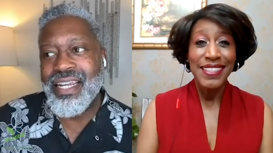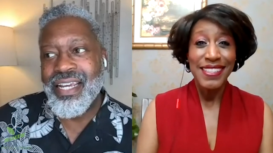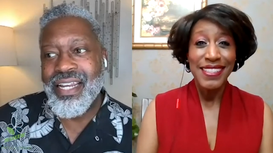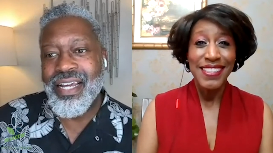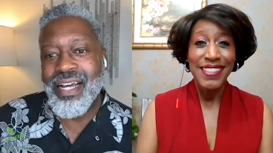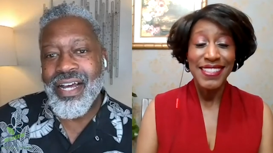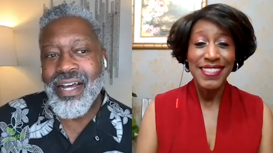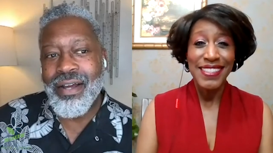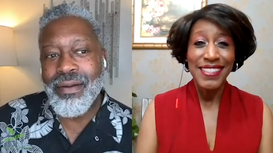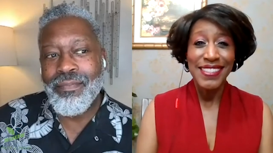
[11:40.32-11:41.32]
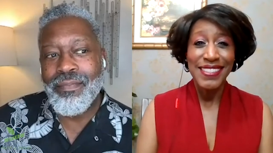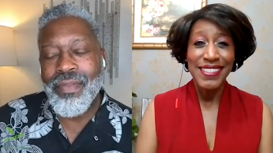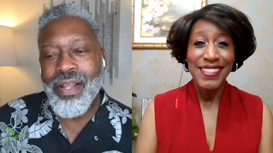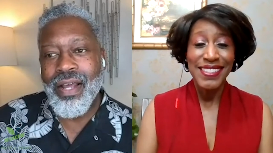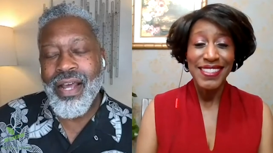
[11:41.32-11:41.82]
Speaker 1: did
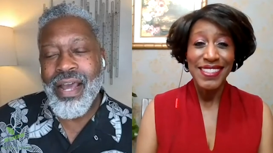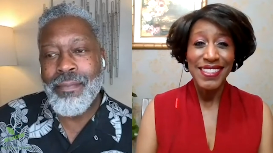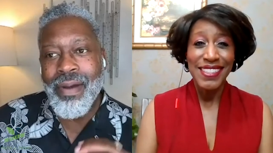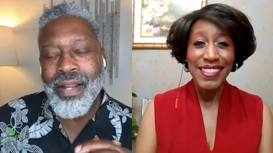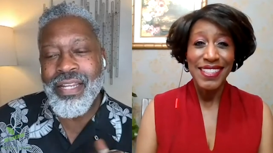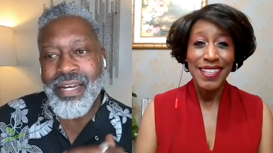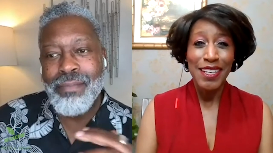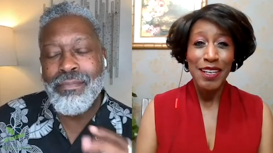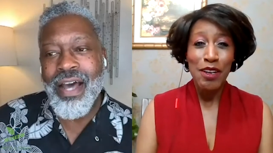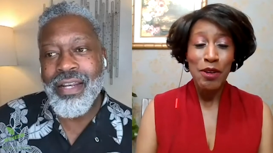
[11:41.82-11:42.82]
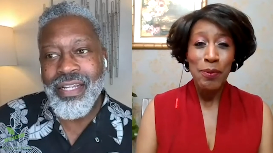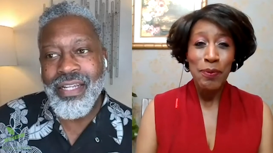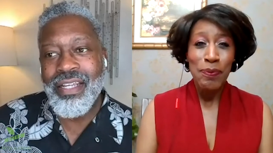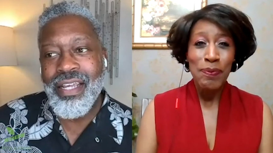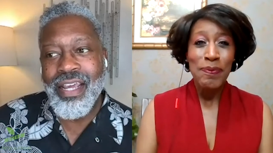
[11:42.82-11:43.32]
um, uh, I did a
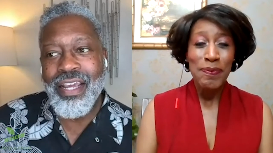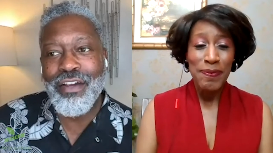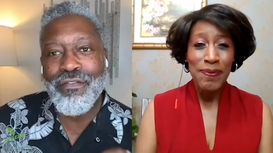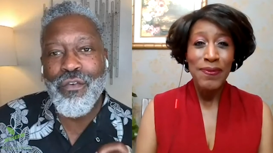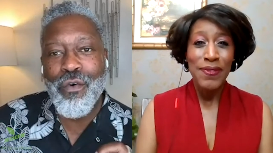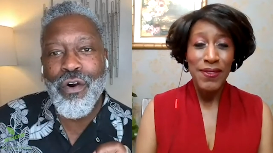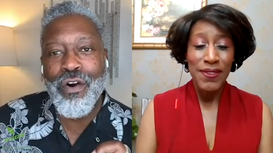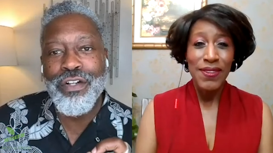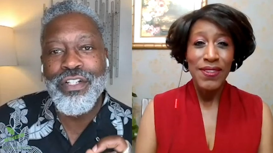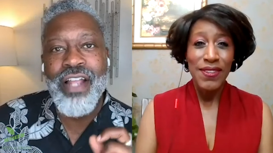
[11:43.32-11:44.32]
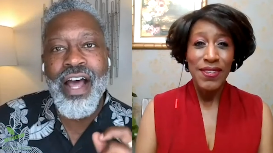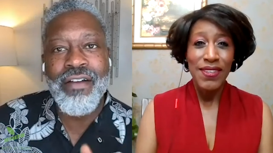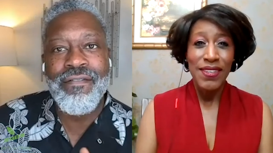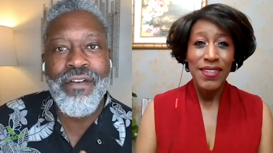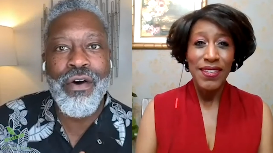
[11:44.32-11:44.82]
modeling gig for
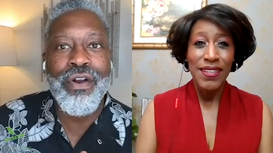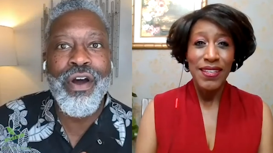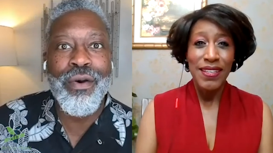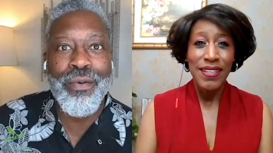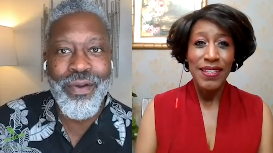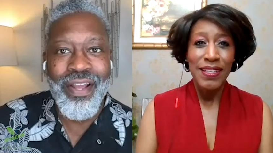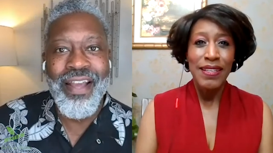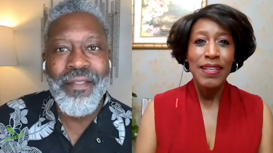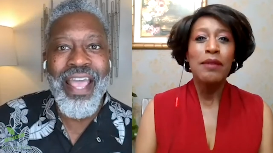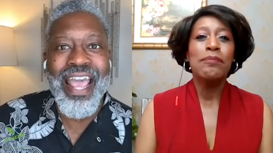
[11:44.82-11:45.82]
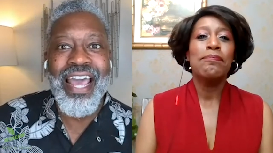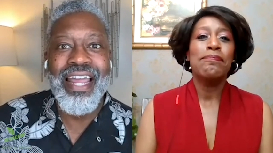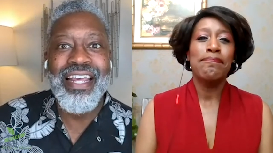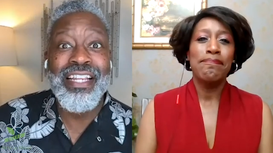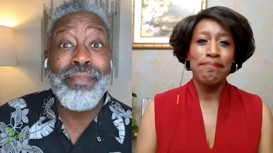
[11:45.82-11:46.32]
Stock Photo,
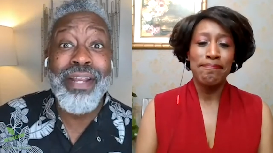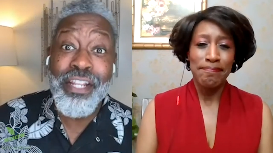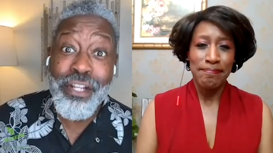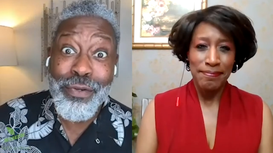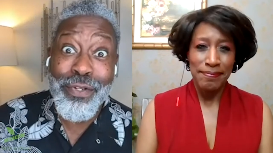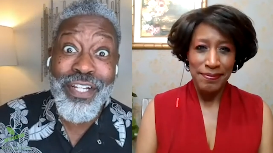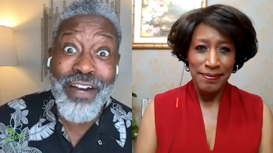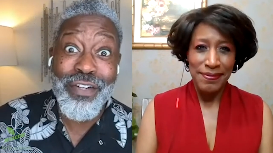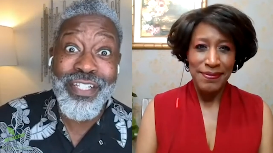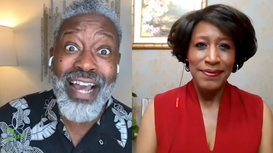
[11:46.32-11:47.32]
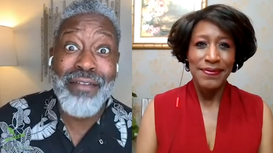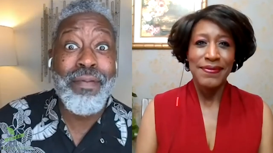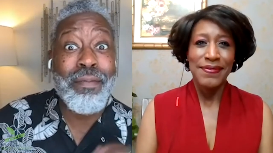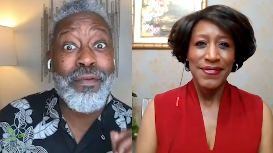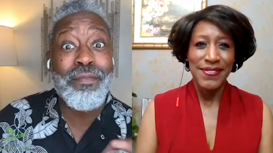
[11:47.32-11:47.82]
and mm. it's hmm. been used several
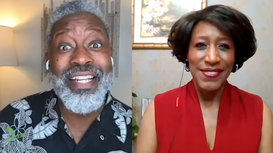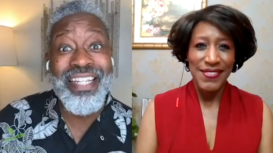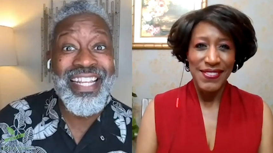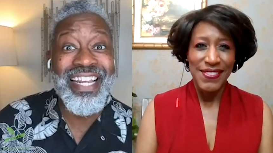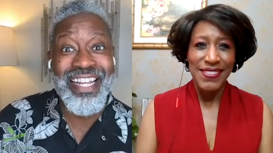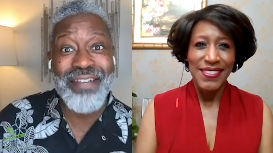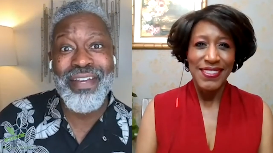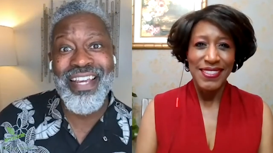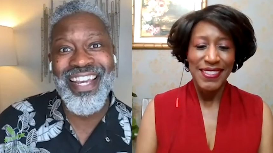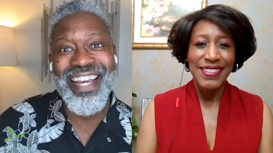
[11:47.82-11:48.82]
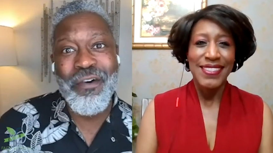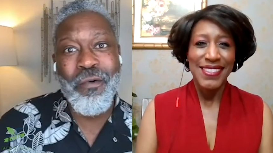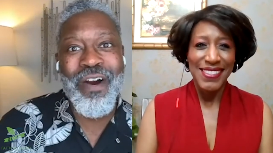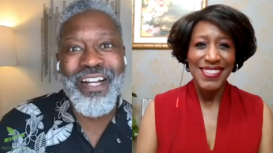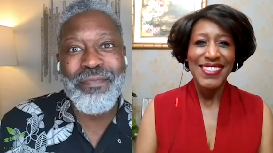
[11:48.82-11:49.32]
times. People have been sending me
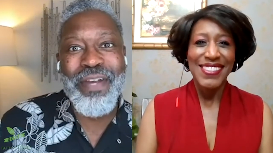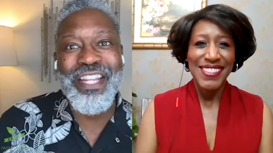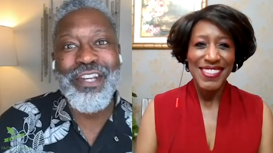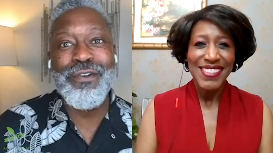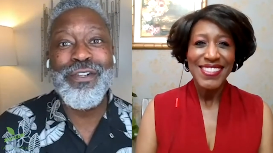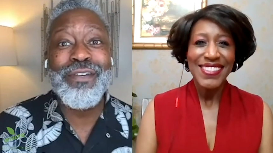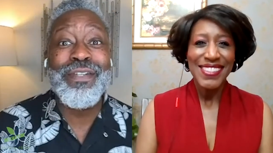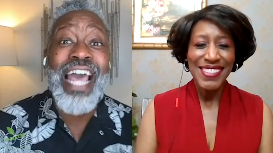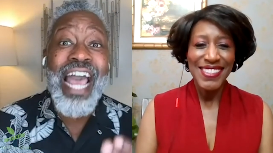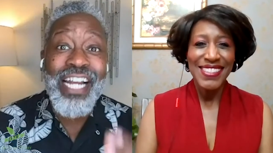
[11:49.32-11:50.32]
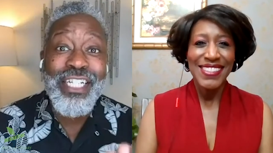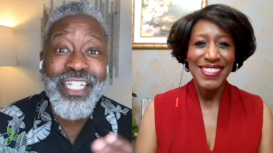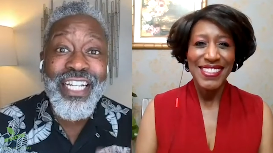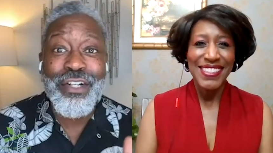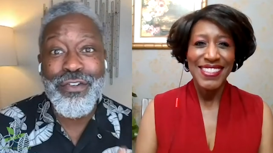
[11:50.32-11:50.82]
where it's been used. It was
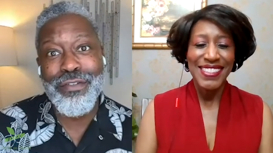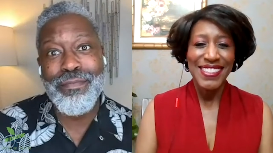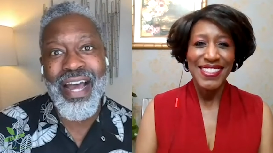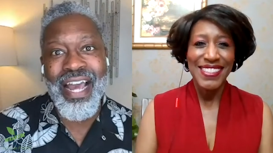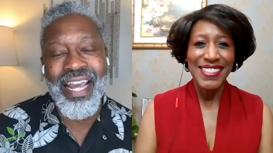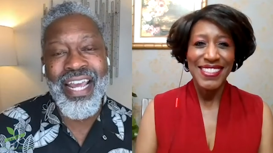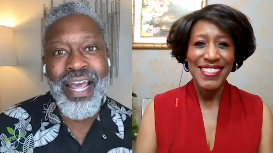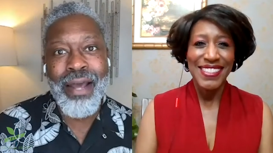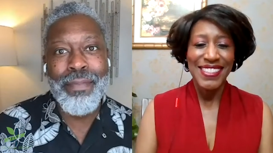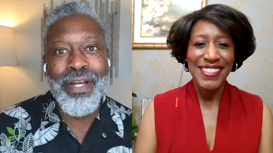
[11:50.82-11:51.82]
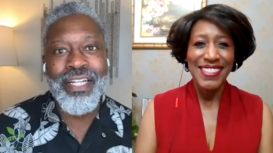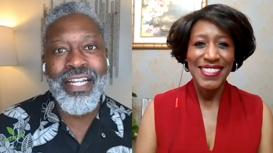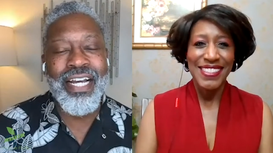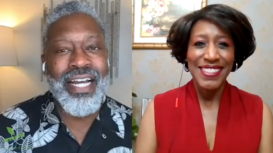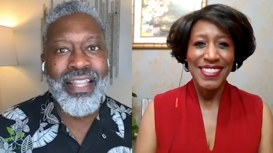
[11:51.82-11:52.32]
actually used by the,
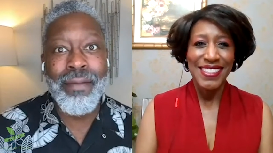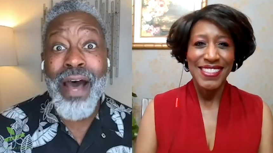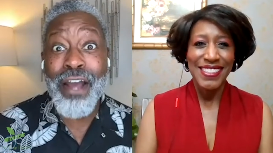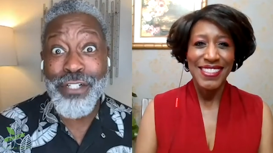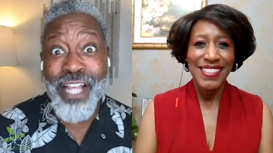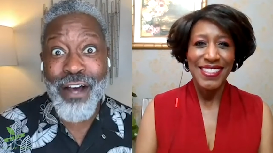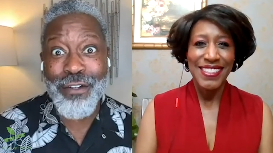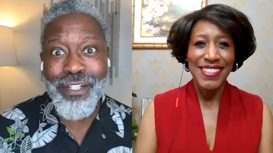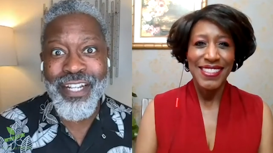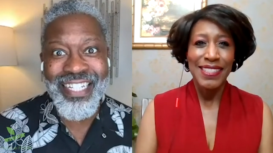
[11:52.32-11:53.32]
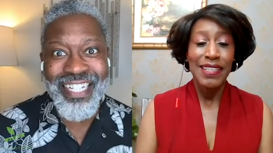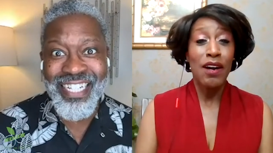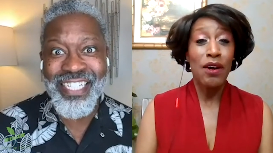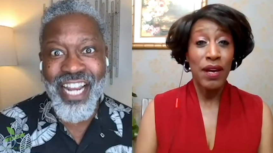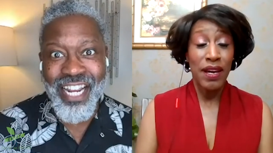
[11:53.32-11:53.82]
uh, the Potter's House and
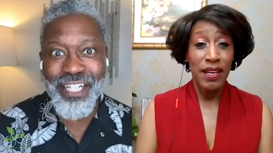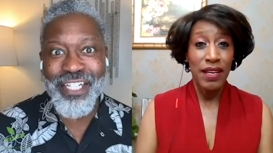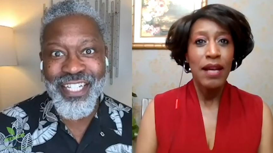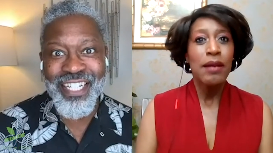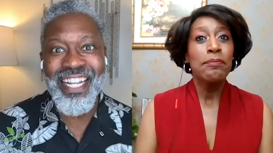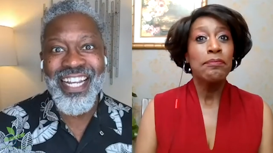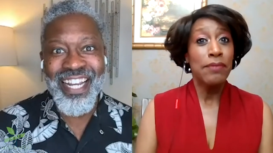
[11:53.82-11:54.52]
TD Jakes